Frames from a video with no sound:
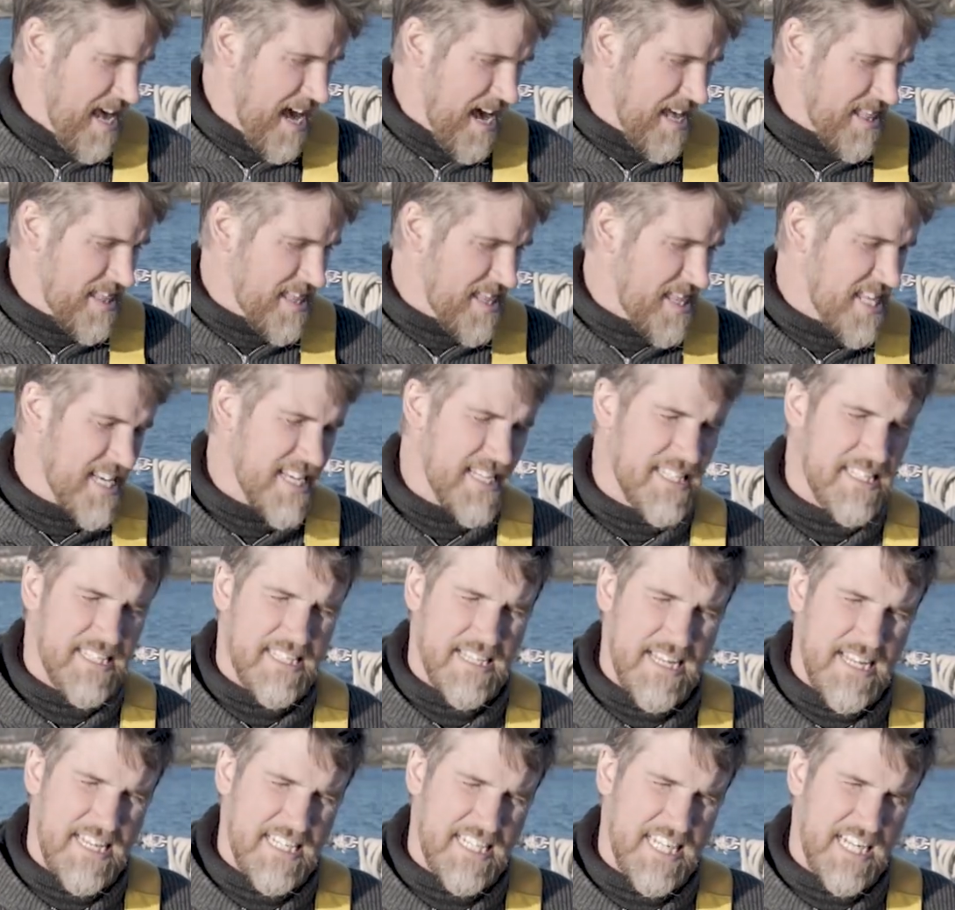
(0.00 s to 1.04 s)
And this
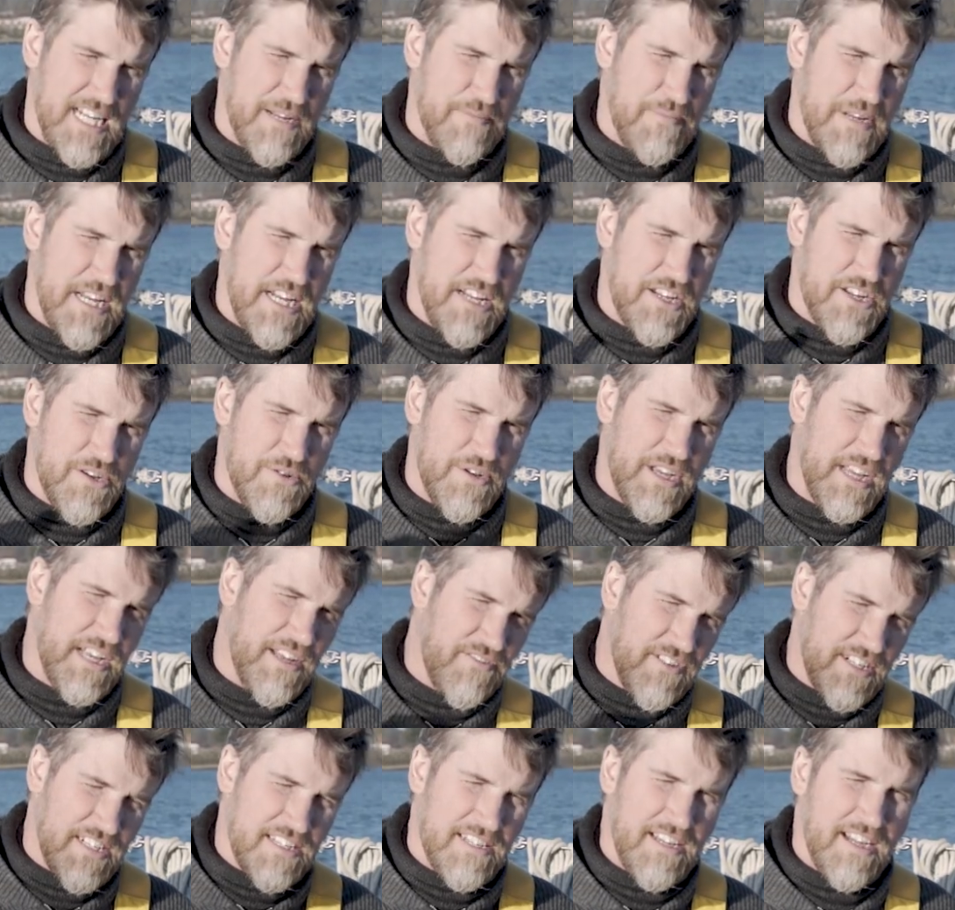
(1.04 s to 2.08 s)
is going to be
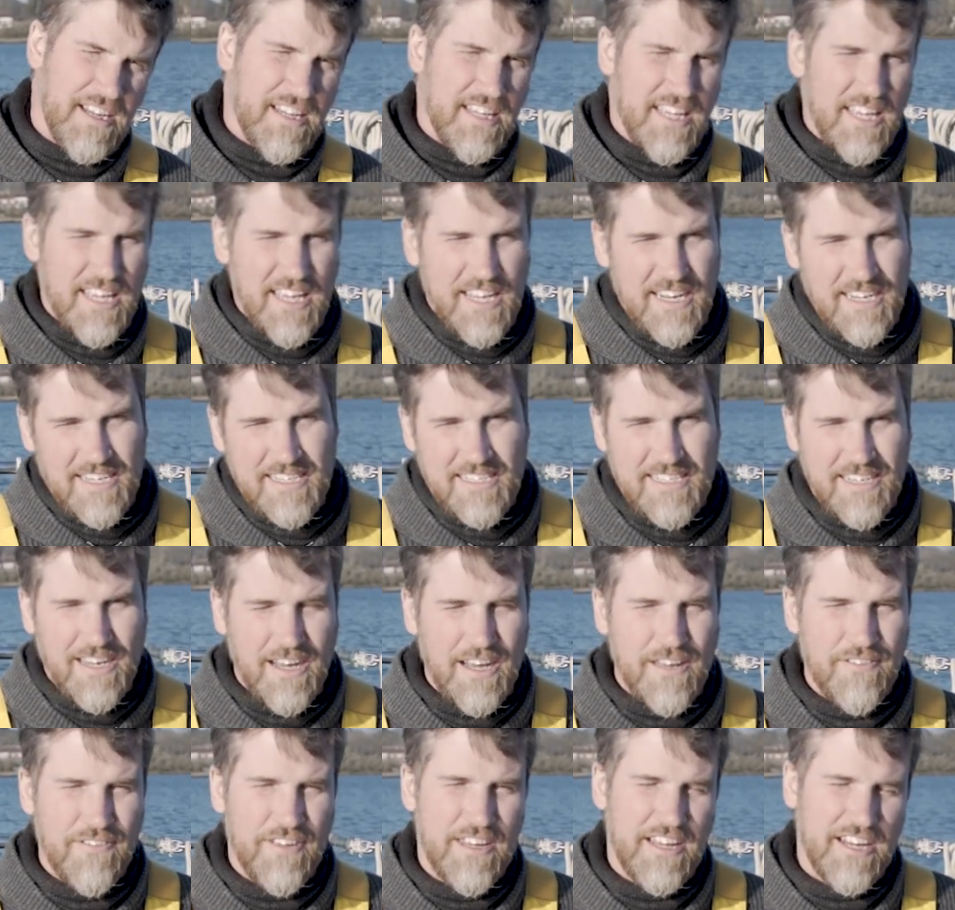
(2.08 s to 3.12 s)
doing the ducking and
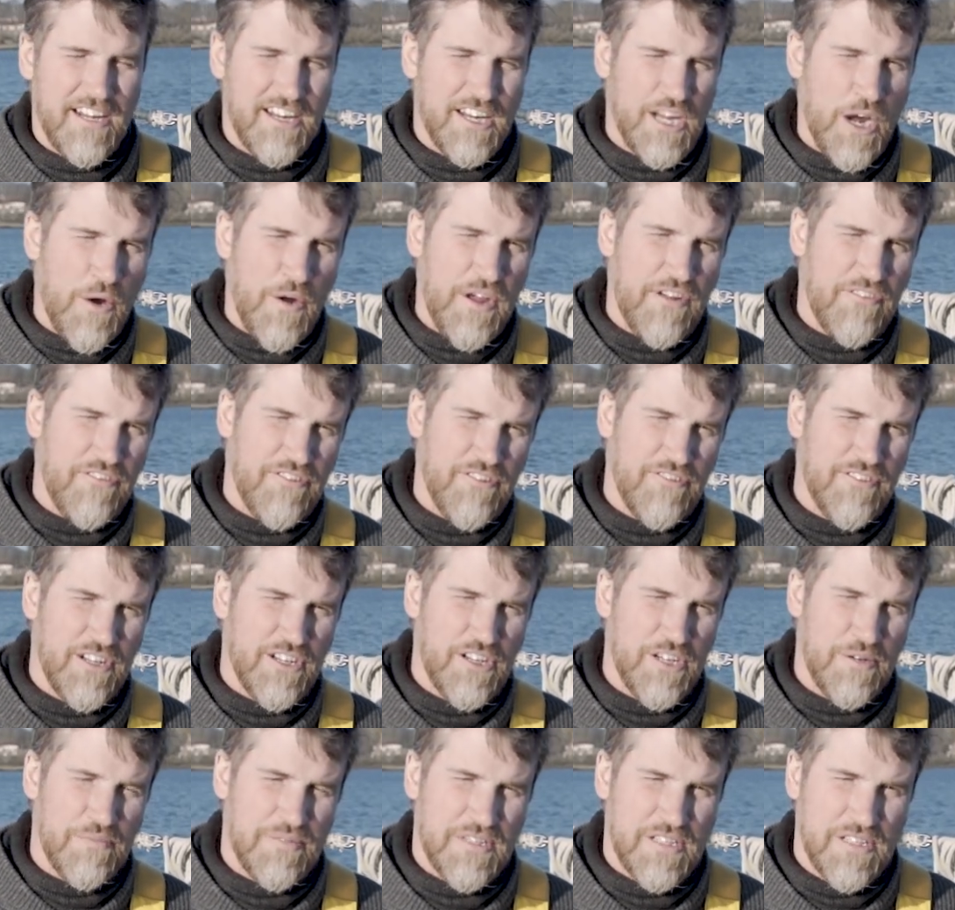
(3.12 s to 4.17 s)
diving and going through the
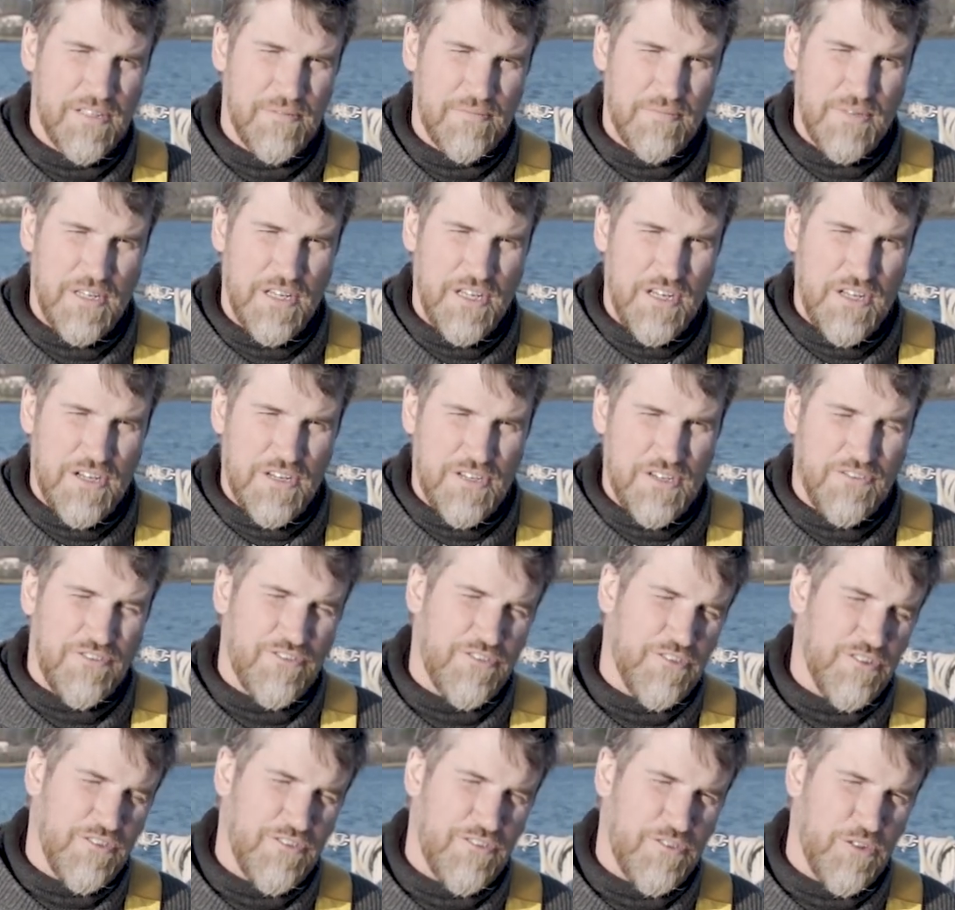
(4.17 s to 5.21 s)
loops to
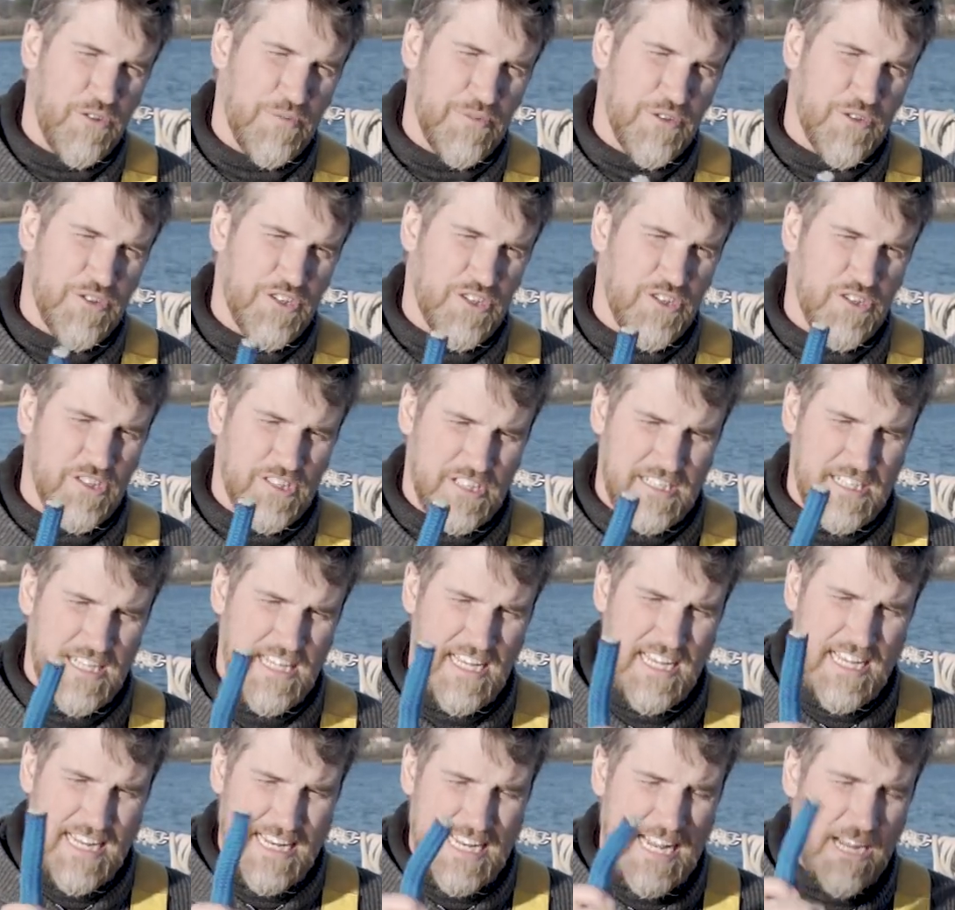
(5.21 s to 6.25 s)
form your knots.
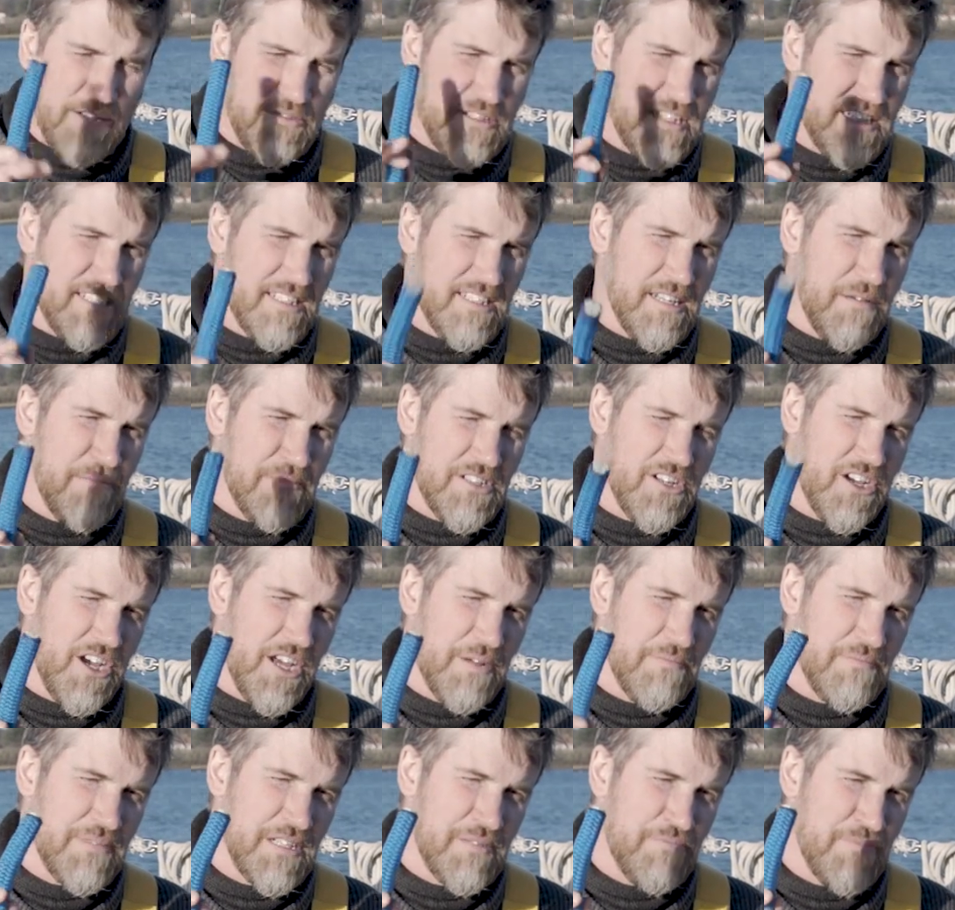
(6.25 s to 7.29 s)
Now,
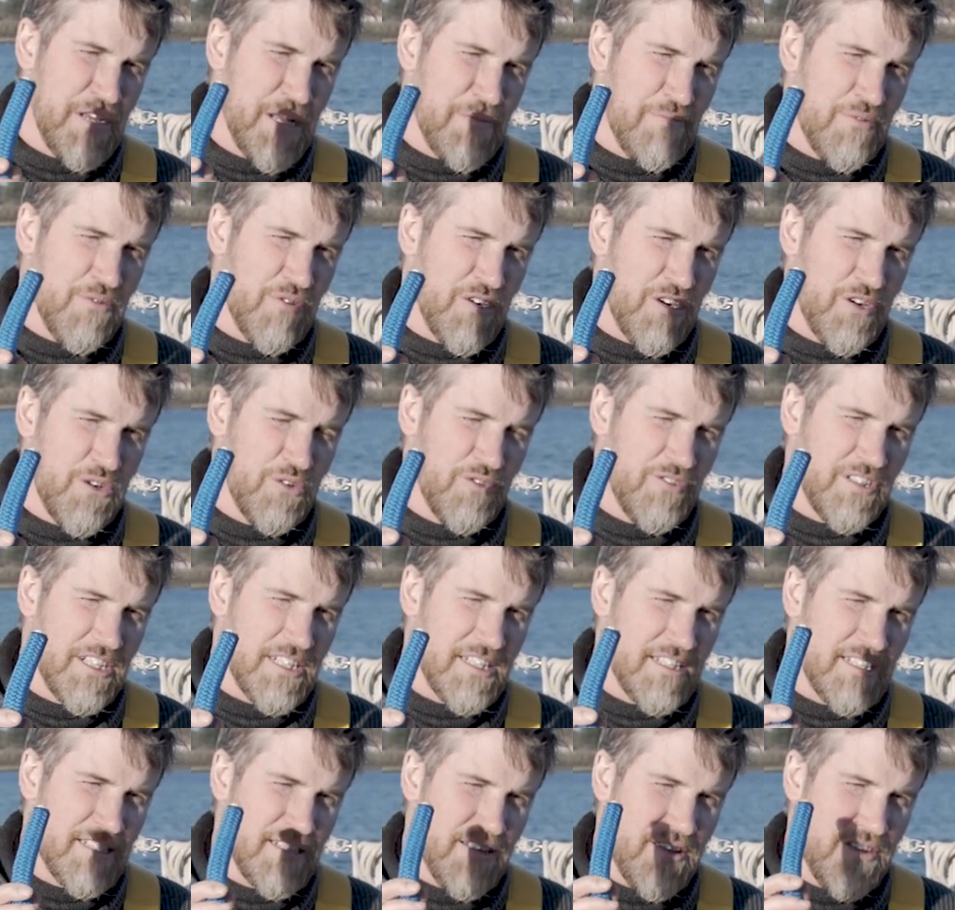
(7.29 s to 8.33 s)
sometimes people call
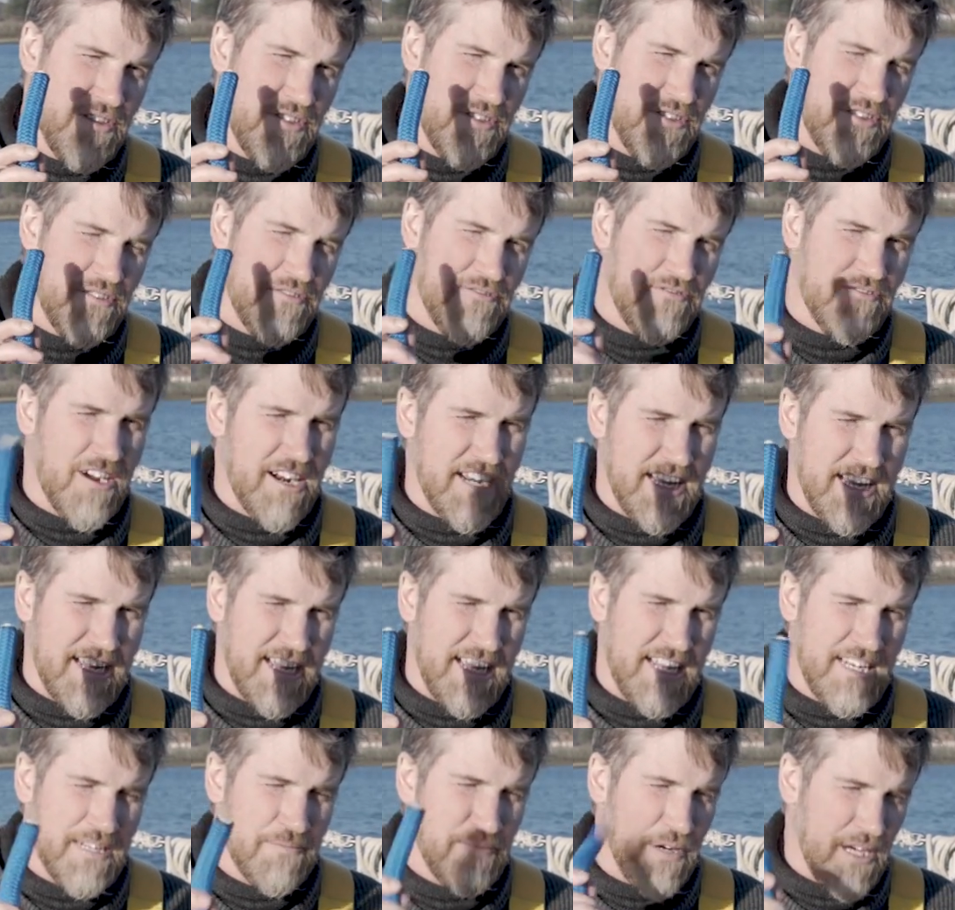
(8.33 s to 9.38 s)
this the running
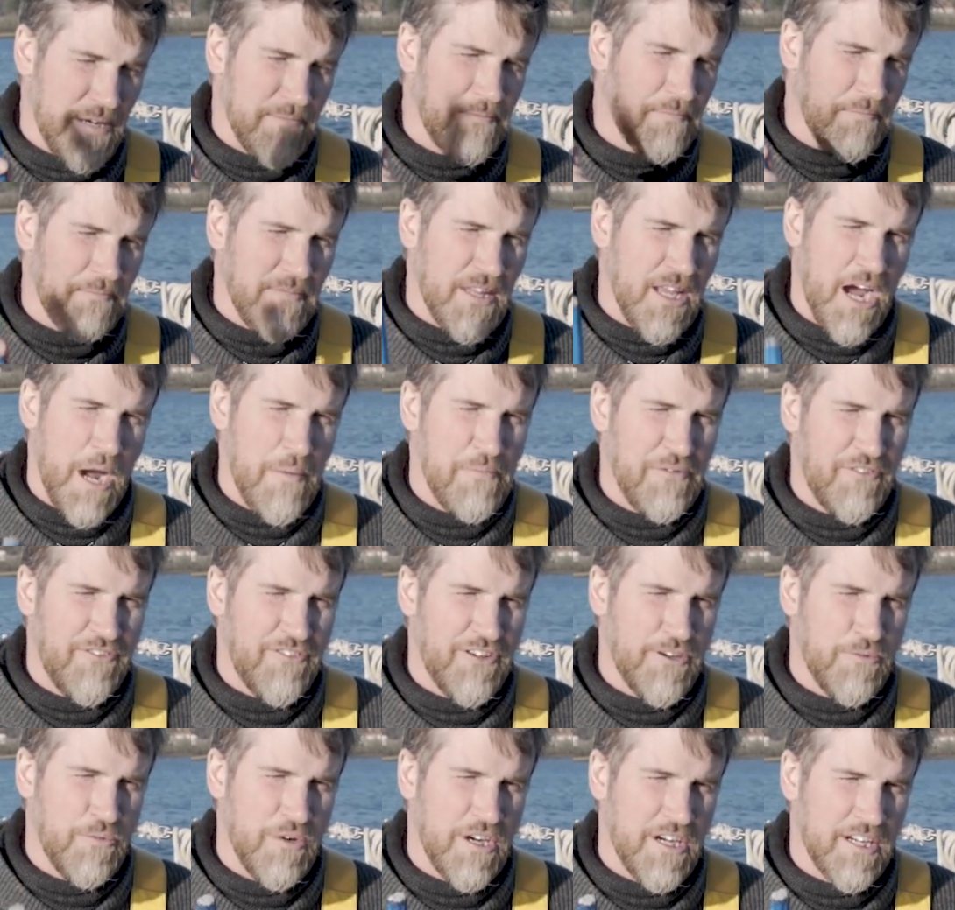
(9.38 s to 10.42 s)
end, but I
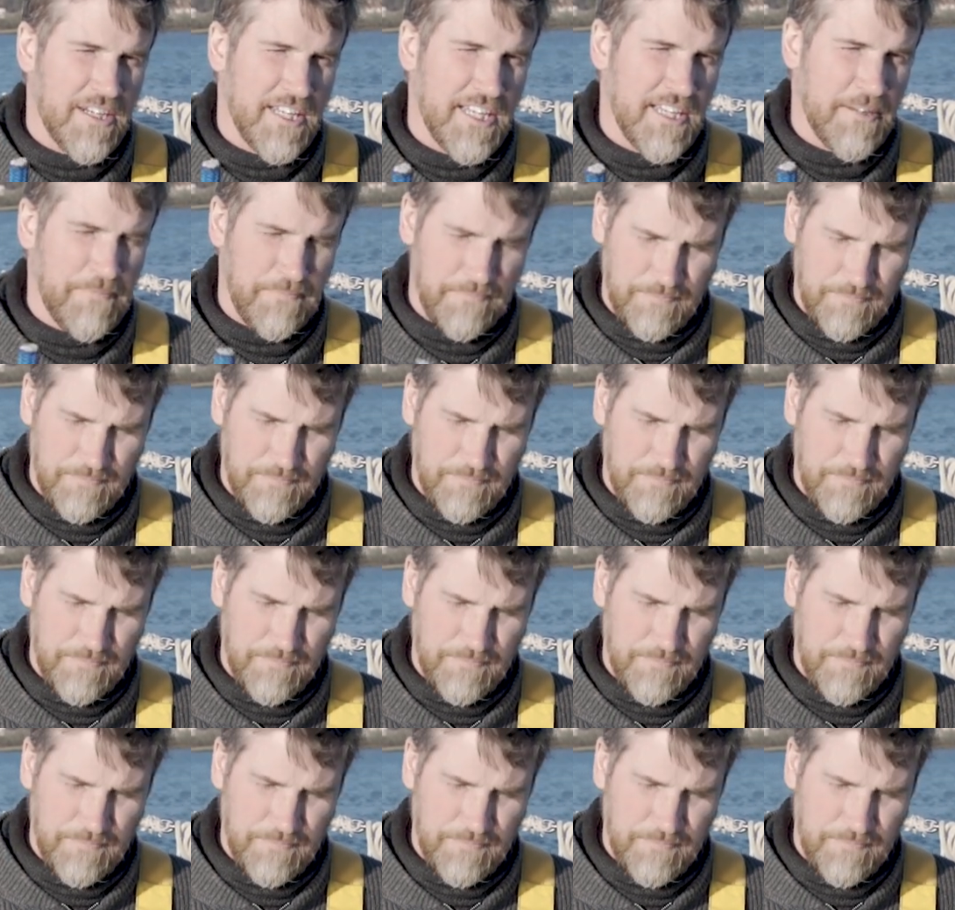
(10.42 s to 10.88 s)
prefer working.